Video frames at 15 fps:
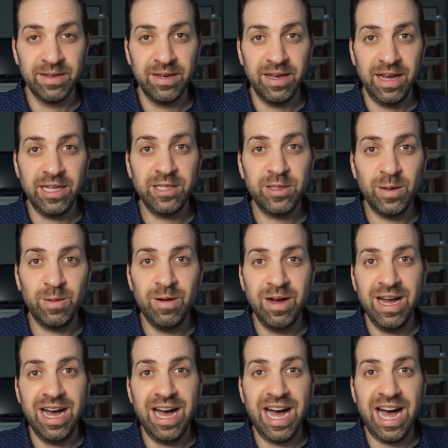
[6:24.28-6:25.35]
And so
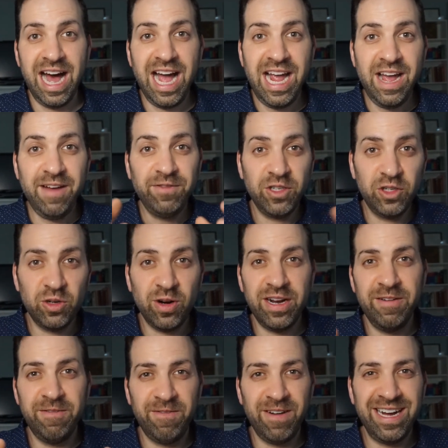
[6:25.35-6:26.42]
I have to try to
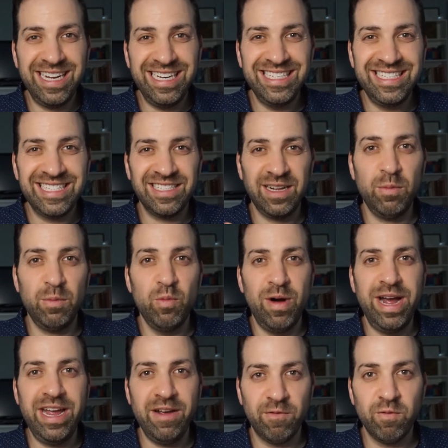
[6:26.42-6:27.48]
find some
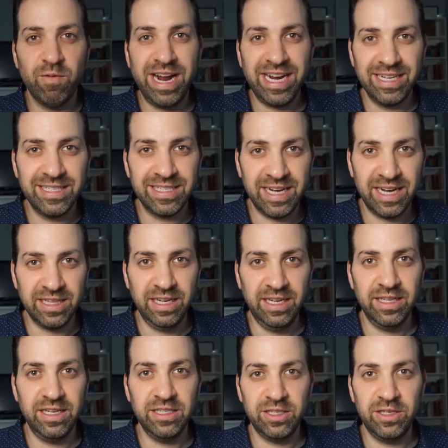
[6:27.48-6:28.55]
way of reconciling
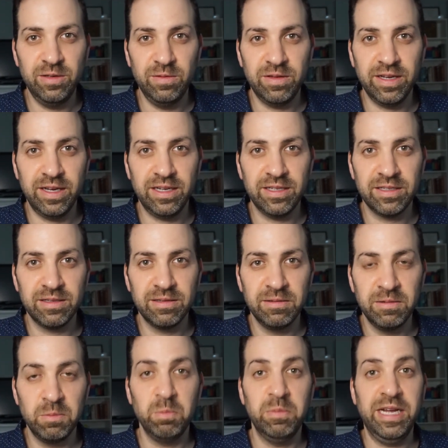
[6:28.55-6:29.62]
these two things
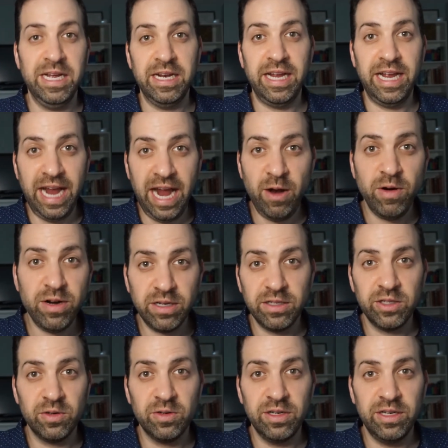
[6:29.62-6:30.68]
the inherent
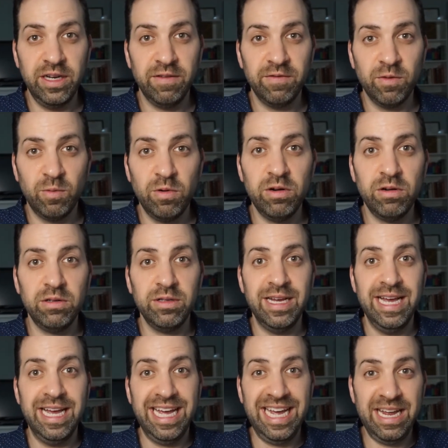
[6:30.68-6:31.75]
uncertainty of the world
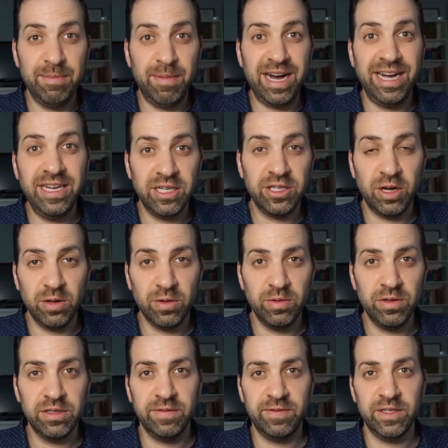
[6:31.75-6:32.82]
and my
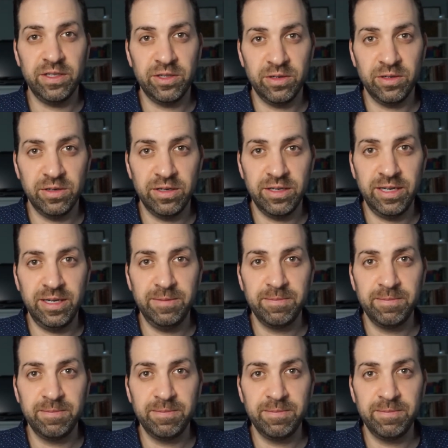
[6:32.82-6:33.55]
intolerance of uncertainty.